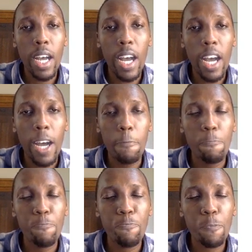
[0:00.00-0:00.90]

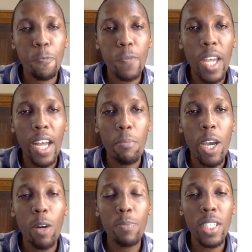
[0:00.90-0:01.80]

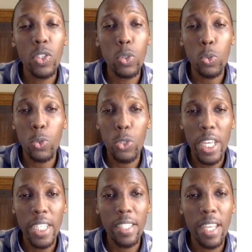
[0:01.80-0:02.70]
helps us to
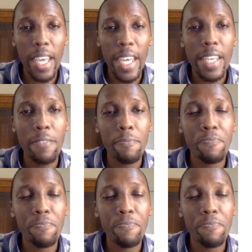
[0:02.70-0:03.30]
create a